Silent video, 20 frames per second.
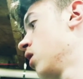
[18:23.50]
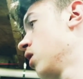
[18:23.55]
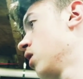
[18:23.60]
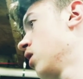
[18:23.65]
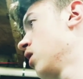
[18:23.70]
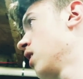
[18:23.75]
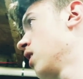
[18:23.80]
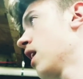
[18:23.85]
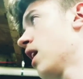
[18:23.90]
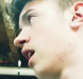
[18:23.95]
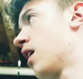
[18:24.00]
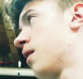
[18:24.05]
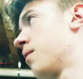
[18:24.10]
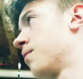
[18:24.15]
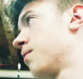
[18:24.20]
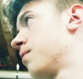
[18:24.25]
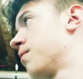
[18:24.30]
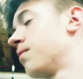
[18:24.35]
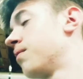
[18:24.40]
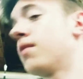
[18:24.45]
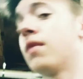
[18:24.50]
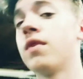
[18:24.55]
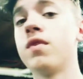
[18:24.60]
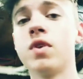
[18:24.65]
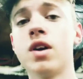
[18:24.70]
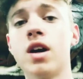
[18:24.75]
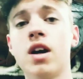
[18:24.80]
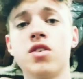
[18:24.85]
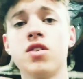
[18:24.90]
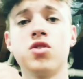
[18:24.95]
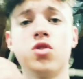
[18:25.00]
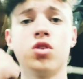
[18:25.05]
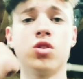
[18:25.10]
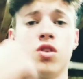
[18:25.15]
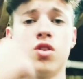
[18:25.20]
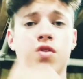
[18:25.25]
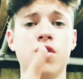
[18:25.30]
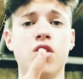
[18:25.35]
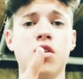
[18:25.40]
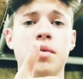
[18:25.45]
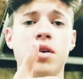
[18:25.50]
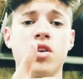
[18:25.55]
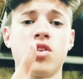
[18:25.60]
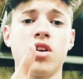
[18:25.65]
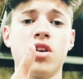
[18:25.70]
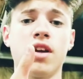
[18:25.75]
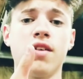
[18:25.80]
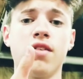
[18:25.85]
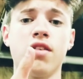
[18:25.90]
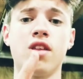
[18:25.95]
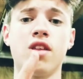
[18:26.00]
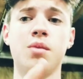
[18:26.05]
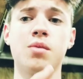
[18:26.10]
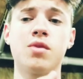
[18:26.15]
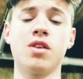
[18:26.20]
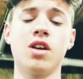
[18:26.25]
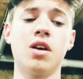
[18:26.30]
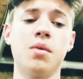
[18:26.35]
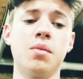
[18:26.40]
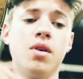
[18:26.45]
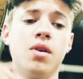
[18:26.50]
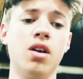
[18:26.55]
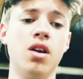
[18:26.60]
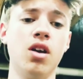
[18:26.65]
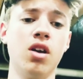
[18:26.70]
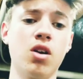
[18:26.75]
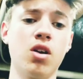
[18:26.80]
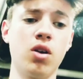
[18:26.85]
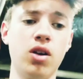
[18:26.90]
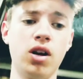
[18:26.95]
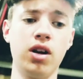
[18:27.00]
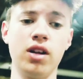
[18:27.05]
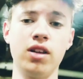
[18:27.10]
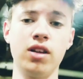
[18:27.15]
yeah, if you guys enjoyed this video, make sure to give it a thumbs up. Go down and hit